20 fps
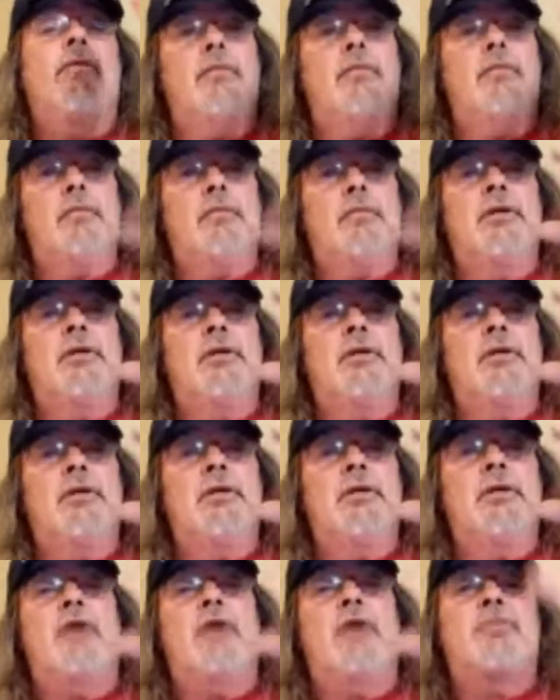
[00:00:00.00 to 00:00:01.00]
in a
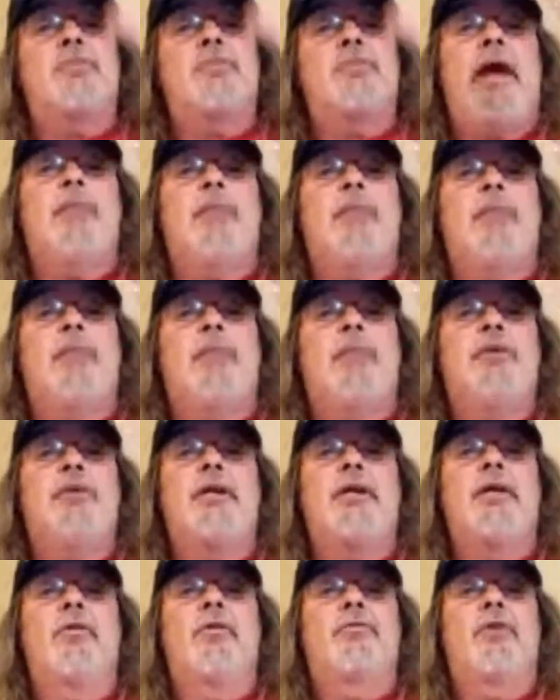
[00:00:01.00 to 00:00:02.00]
trash bag, put it on
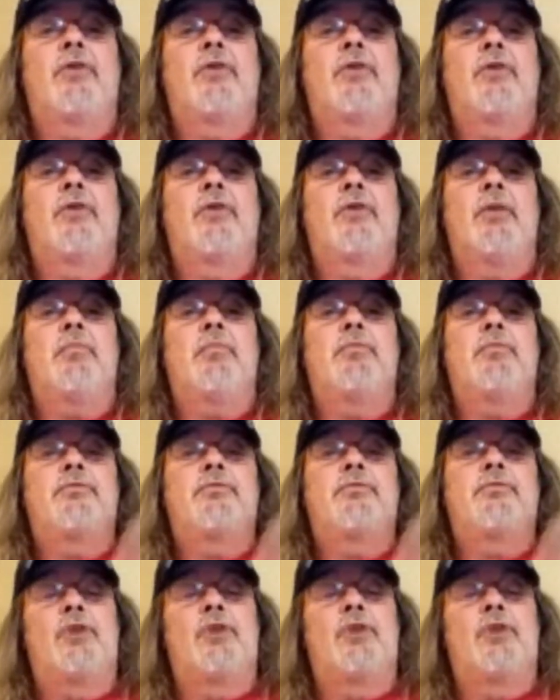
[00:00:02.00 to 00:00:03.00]
the front
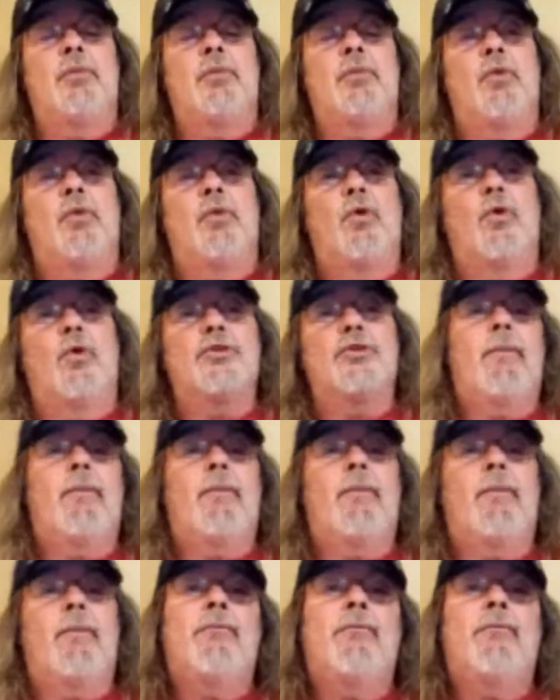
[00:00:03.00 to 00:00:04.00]
porch.
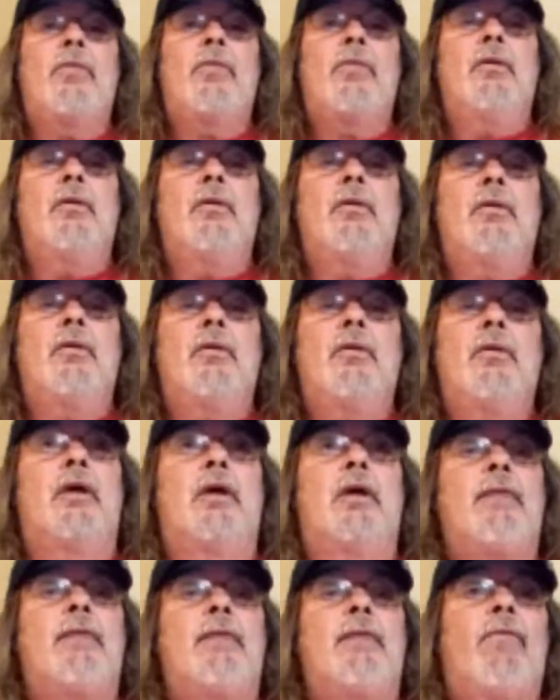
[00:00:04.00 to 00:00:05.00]
All right.
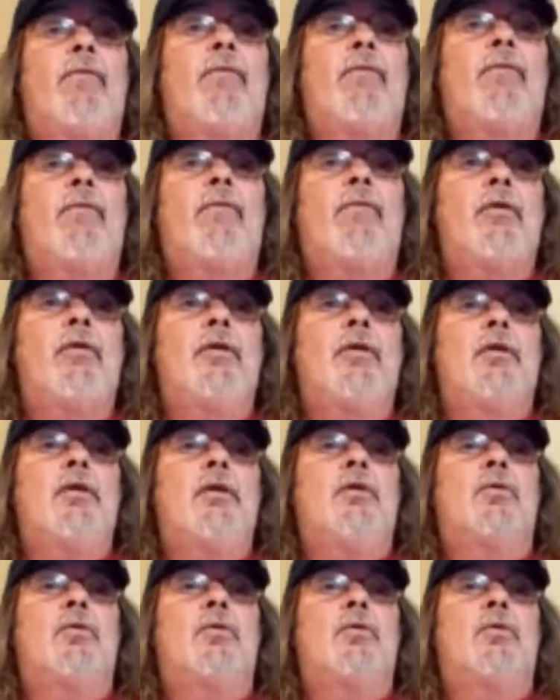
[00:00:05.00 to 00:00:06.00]

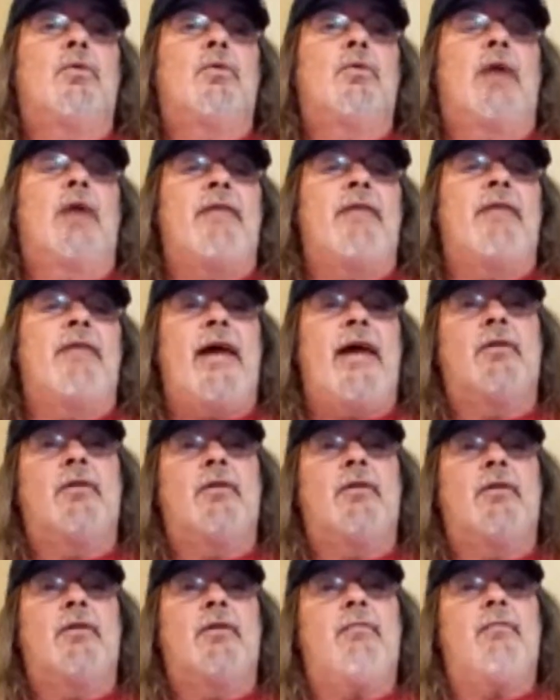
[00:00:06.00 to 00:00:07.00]
Well, I
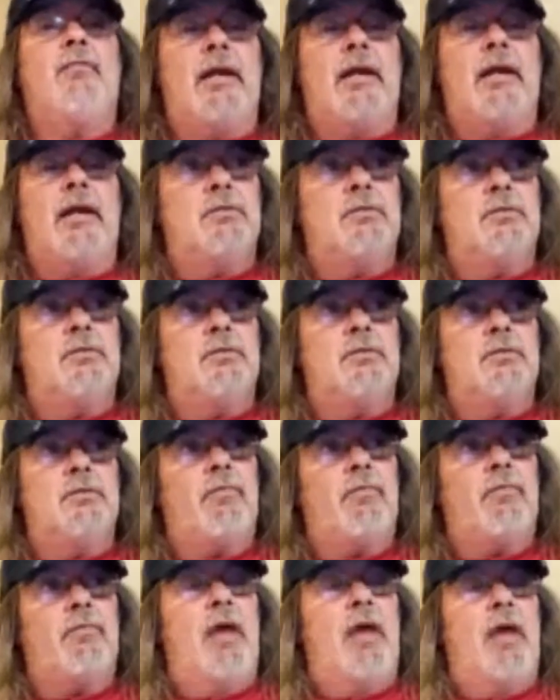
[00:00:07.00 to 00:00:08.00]

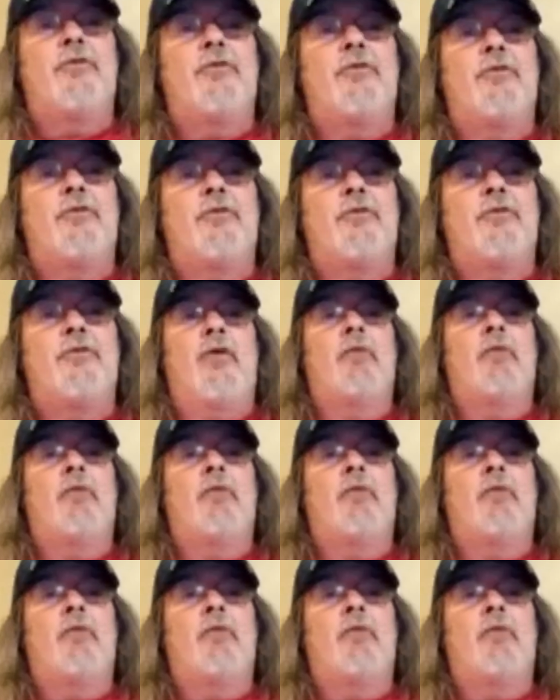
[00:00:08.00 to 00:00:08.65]
don't know if y'all remember